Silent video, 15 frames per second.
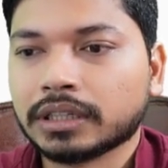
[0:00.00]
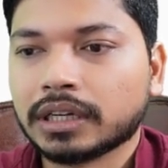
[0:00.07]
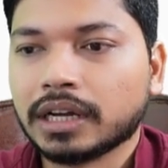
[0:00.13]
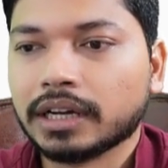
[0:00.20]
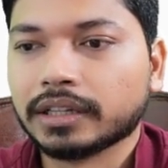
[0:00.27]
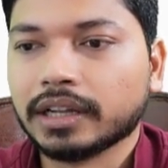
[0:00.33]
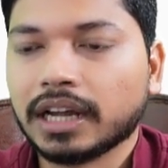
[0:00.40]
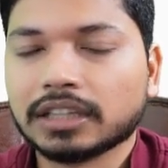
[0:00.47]

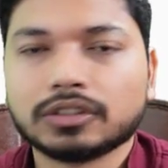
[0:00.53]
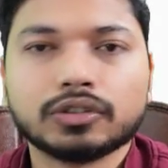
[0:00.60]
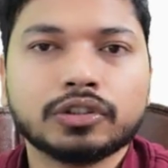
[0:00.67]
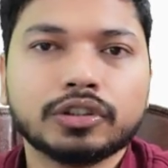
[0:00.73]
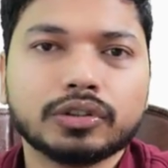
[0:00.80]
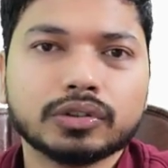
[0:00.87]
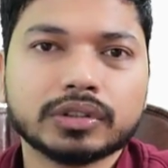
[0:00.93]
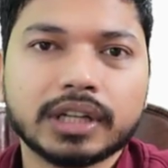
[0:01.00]
at last you
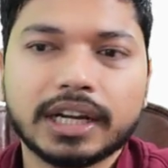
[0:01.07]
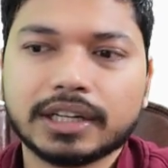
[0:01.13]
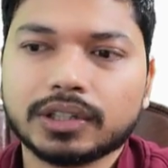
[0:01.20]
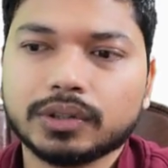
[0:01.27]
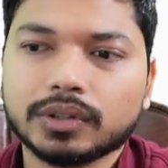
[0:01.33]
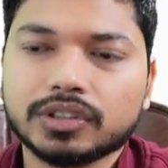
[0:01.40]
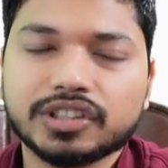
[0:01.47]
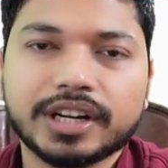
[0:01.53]
need to select
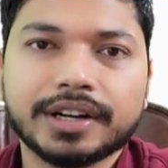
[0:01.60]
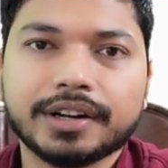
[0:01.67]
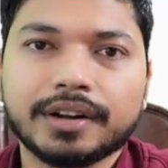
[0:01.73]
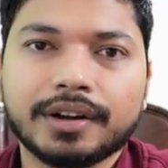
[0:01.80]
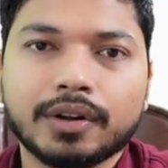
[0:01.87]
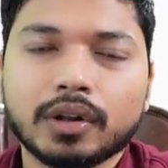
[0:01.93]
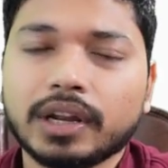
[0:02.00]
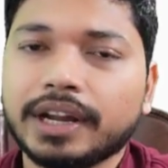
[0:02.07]
your gender
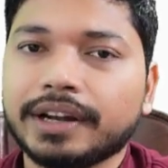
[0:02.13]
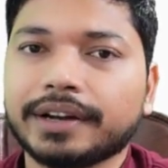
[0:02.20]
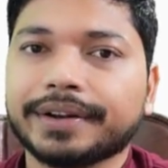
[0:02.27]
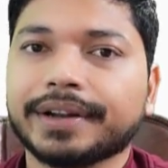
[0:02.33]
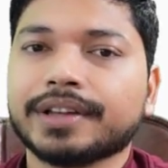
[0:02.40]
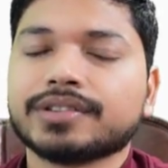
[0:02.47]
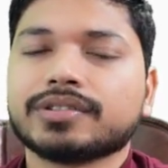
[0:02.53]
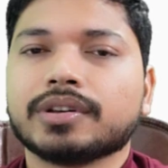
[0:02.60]
and all, and at
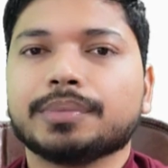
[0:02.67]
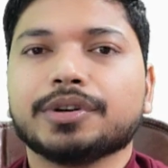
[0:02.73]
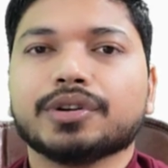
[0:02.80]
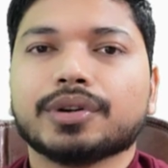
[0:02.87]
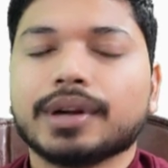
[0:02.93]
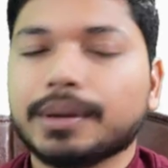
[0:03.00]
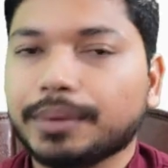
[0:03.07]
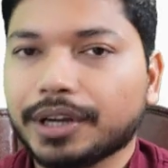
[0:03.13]
last submit
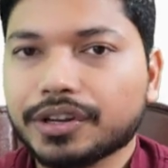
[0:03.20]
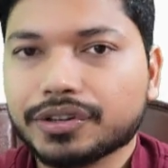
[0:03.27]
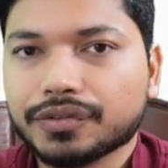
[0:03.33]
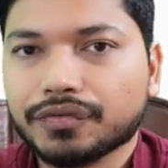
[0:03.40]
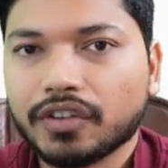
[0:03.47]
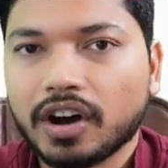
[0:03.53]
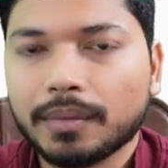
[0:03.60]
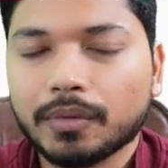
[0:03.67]
your application
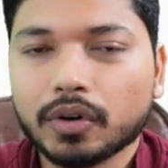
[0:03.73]
form.